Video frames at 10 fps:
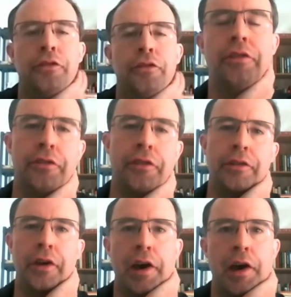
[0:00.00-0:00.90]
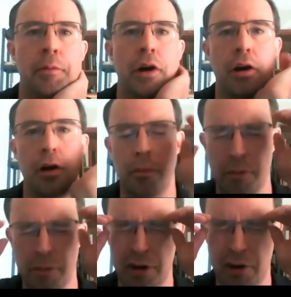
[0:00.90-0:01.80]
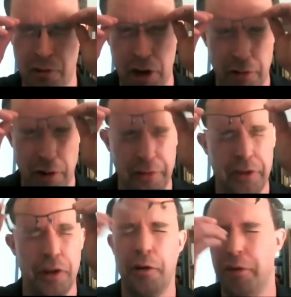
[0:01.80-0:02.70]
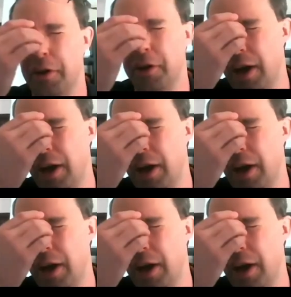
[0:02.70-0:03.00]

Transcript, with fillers: this is the time um, right around, you know, the